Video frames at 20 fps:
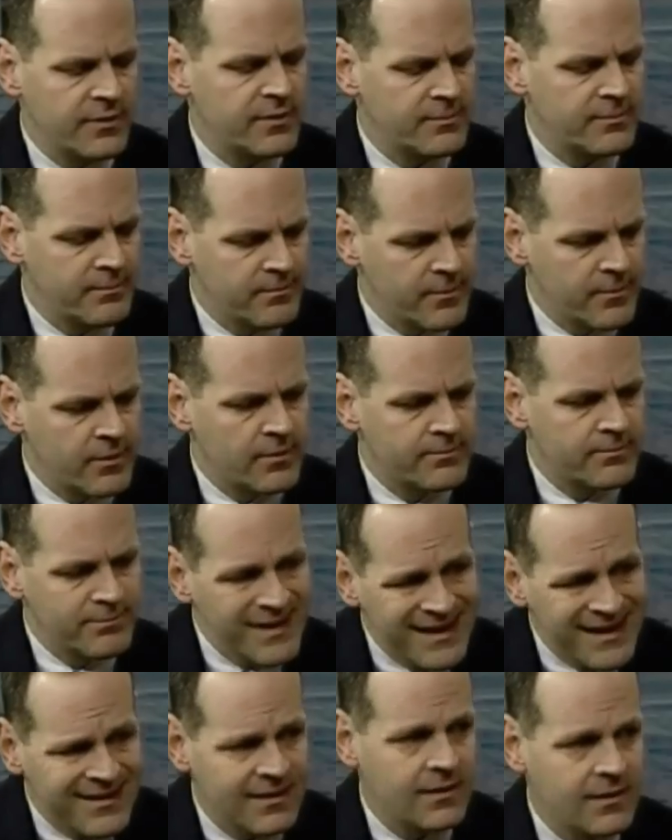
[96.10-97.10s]
on a
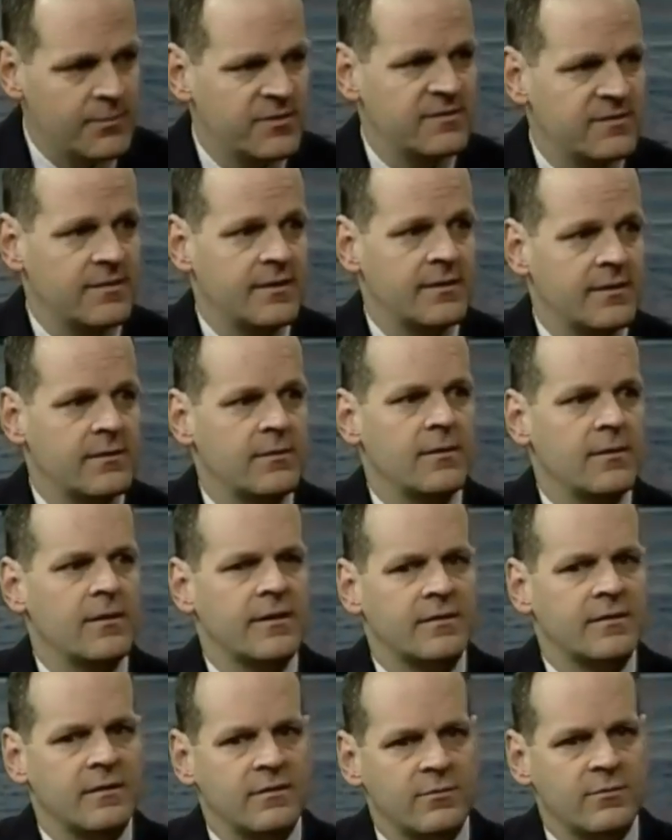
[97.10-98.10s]
big homicide
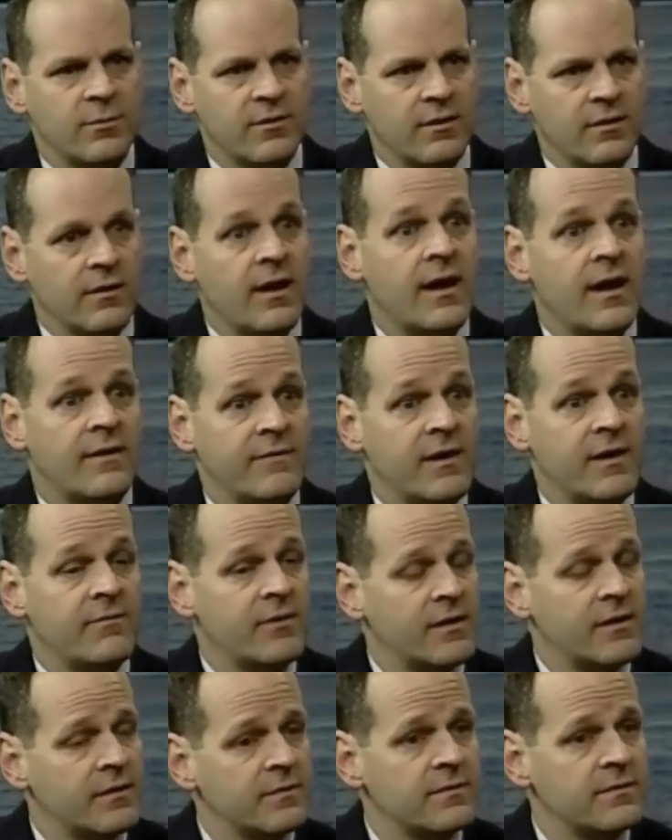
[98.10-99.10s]
like this with a lot of
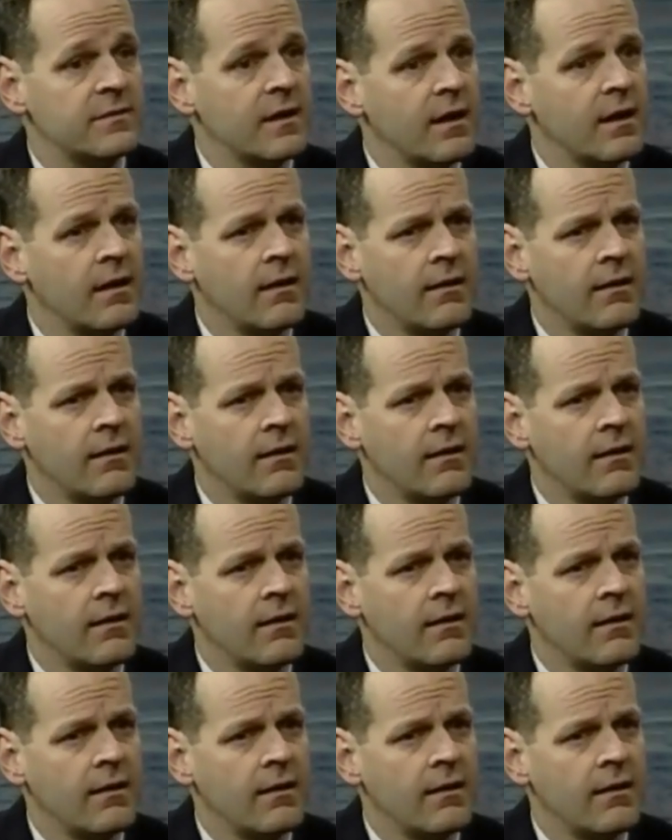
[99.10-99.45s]
evidence,